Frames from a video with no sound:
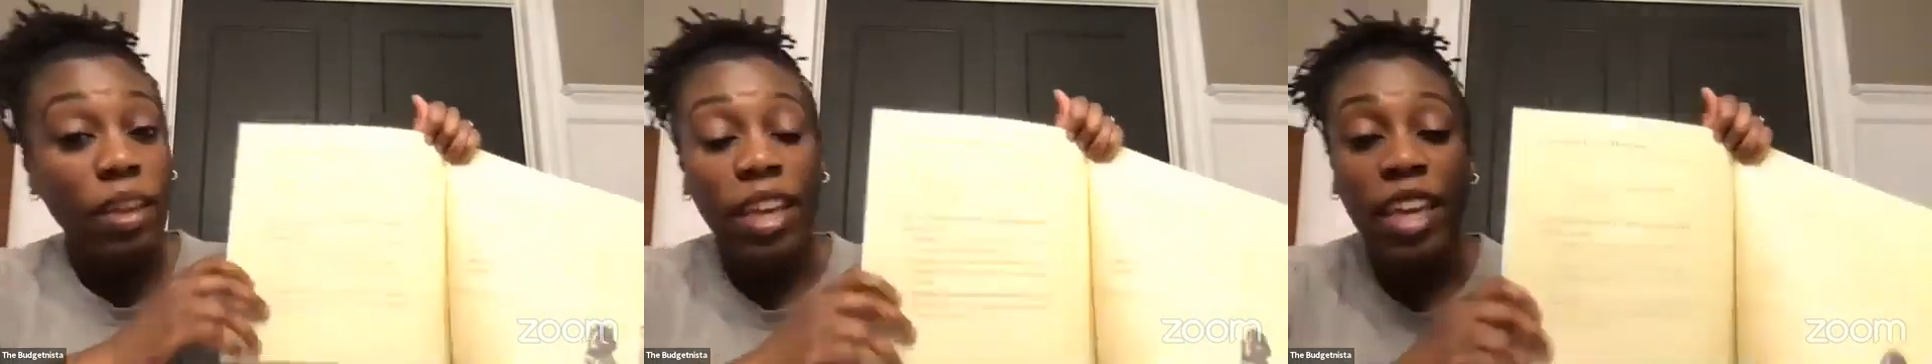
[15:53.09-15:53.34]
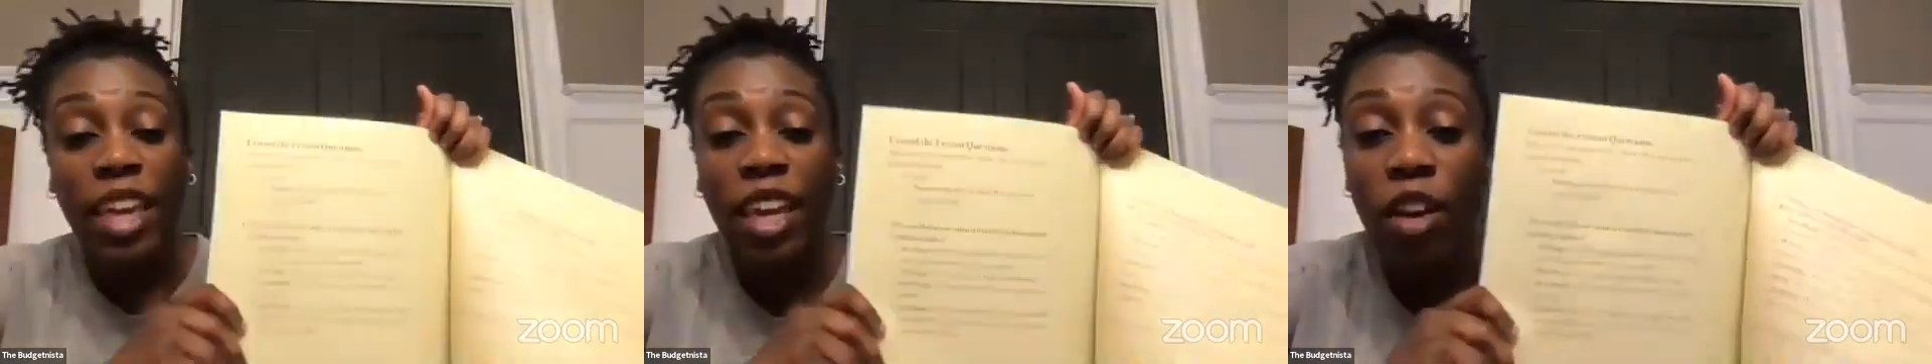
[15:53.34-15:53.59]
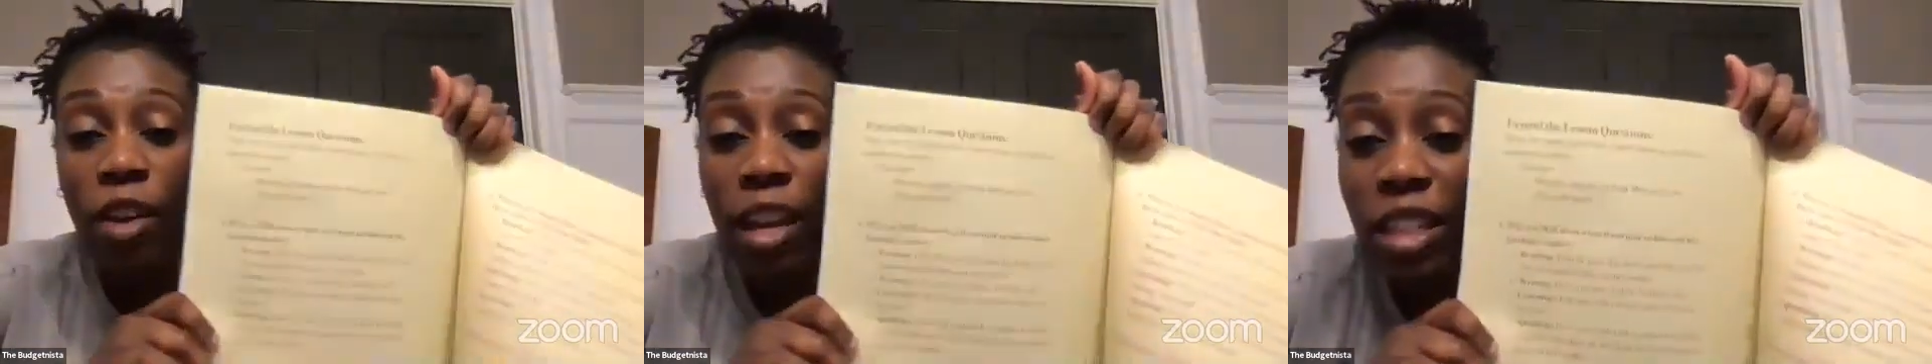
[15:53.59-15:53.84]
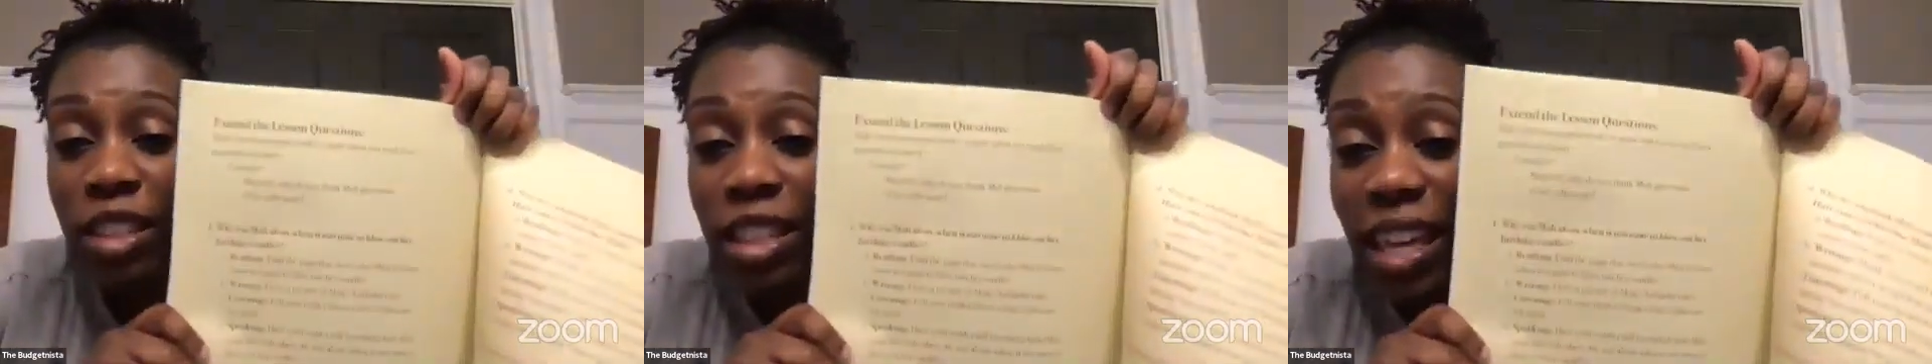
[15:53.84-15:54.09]
Here
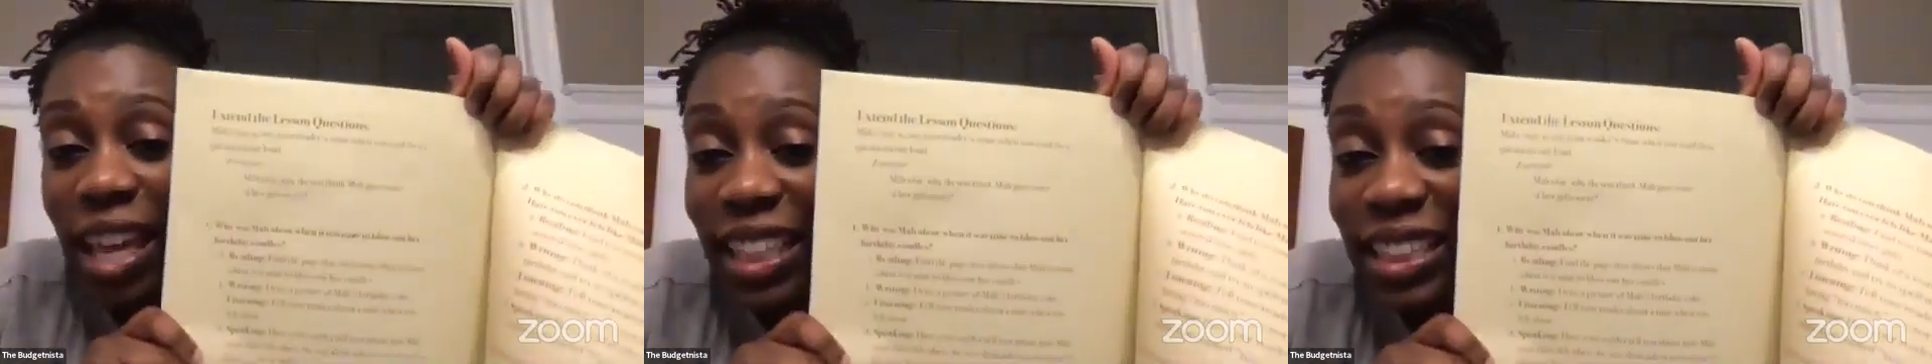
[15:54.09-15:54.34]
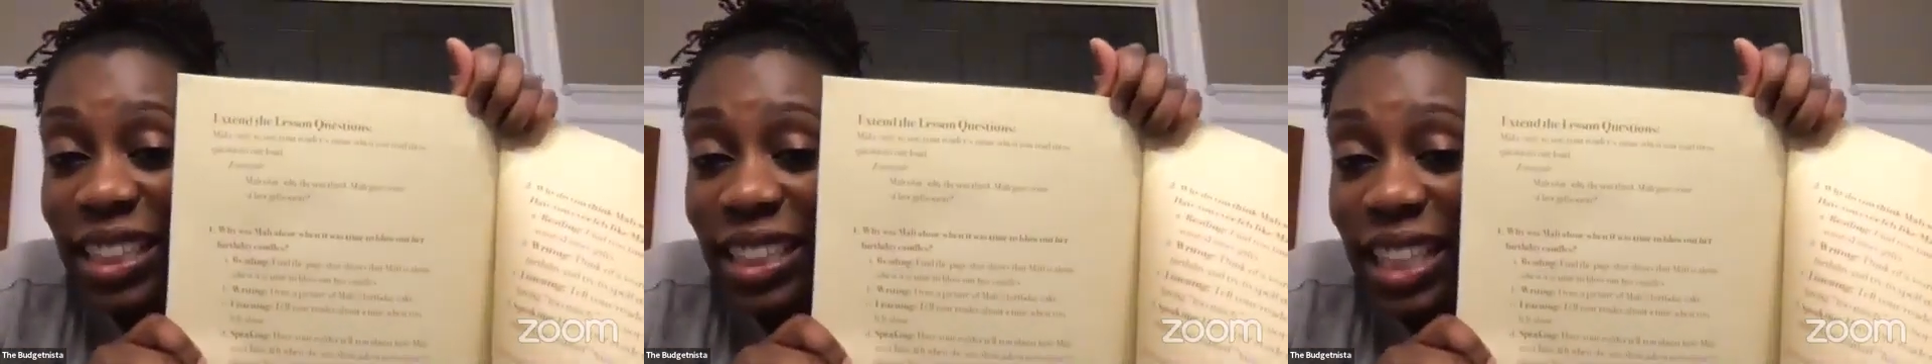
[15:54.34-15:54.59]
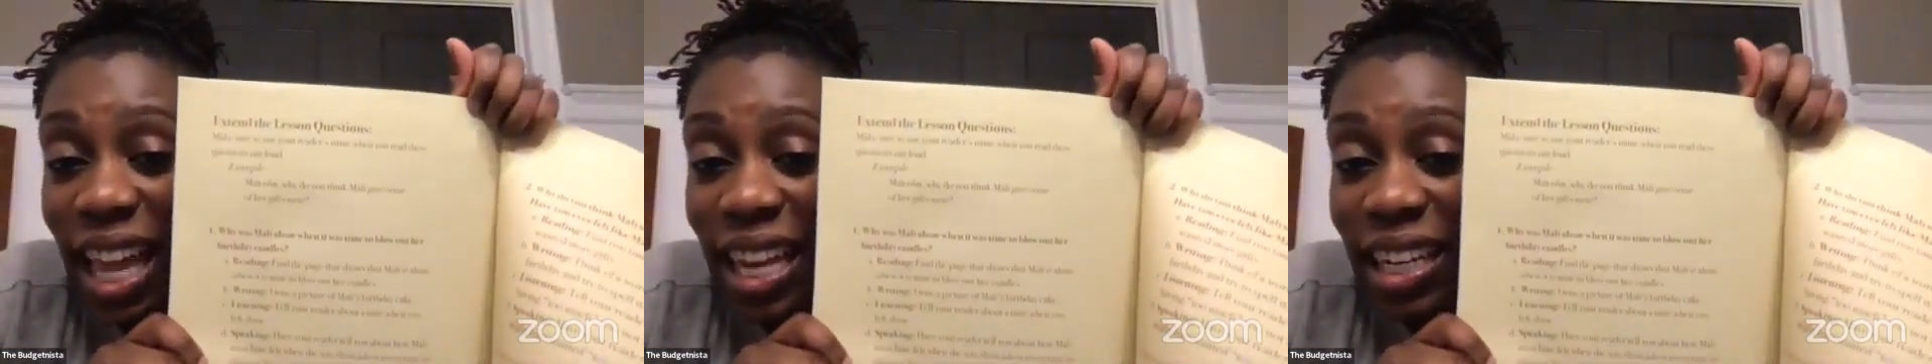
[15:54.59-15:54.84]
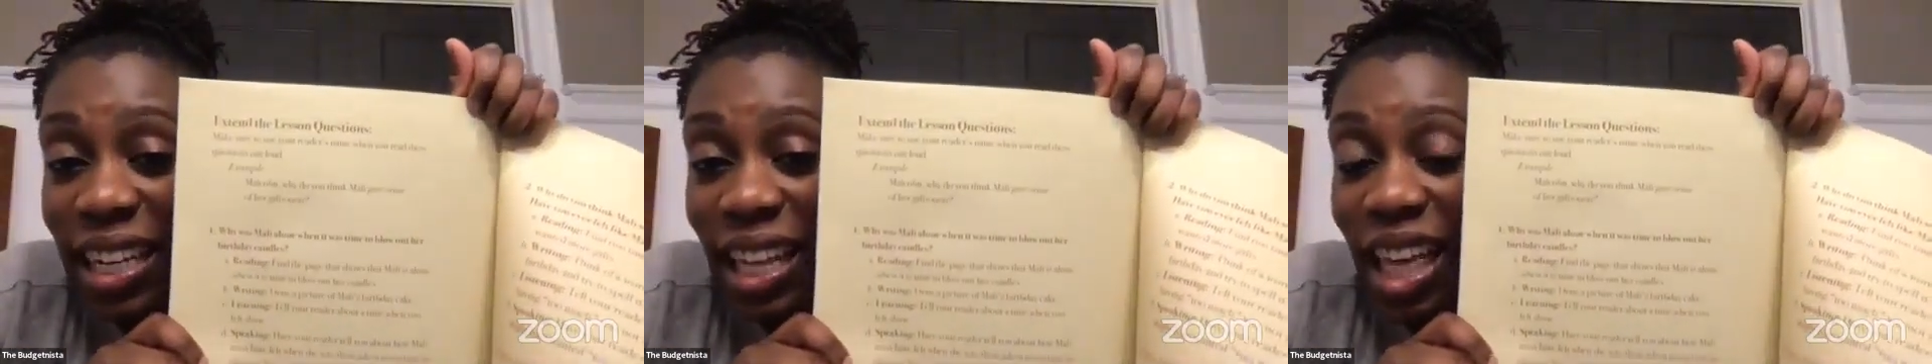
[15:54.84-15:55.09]
is the
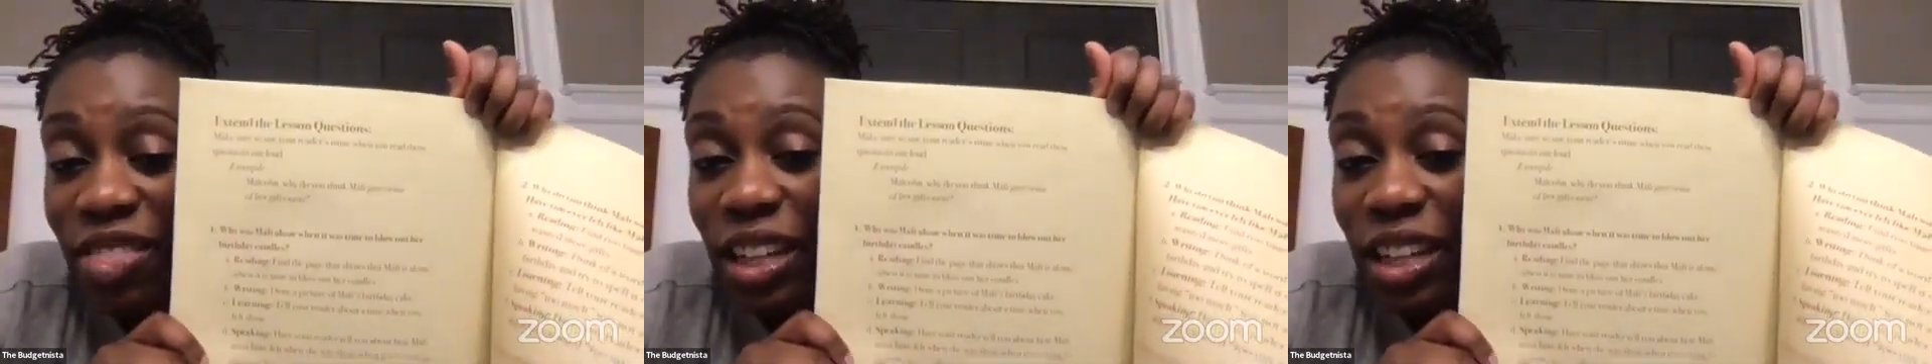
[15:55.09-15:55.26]
extend